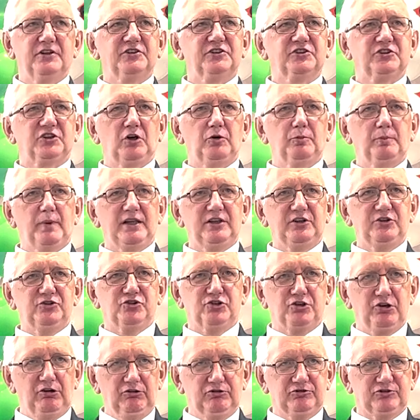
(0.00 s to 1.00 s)
that so many
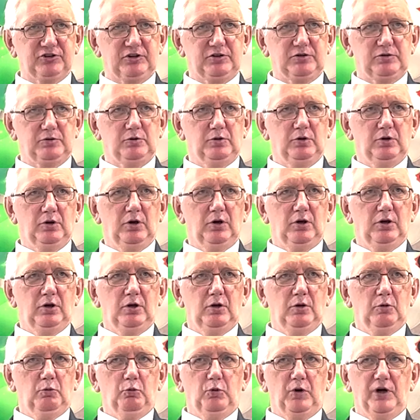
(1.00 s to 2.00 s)
children
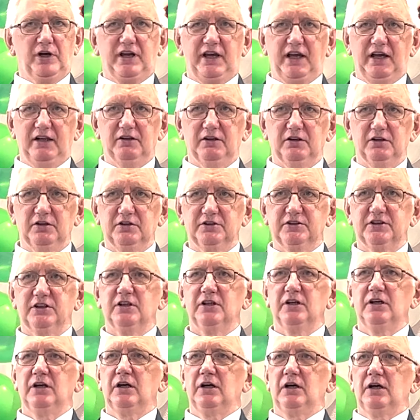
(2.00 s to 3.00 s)
were killed
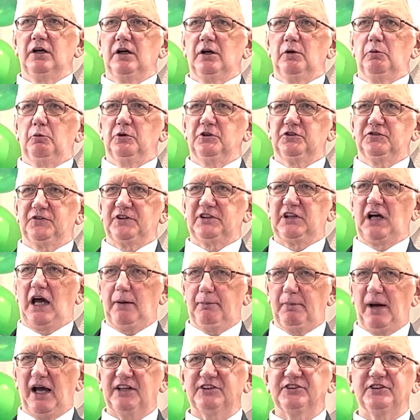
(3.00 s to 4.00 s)
was that
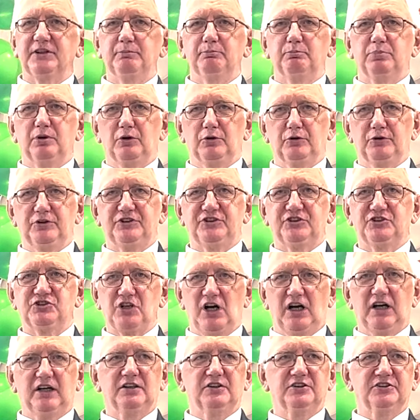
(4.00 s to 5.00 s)
Hamas employs
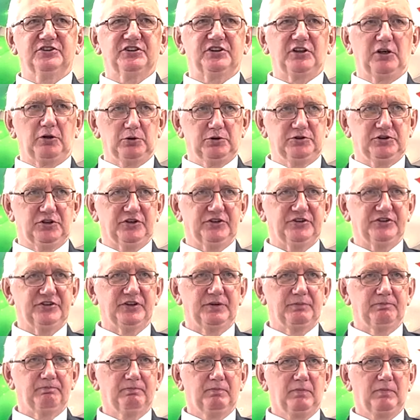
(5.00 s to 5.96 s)
child soldiers.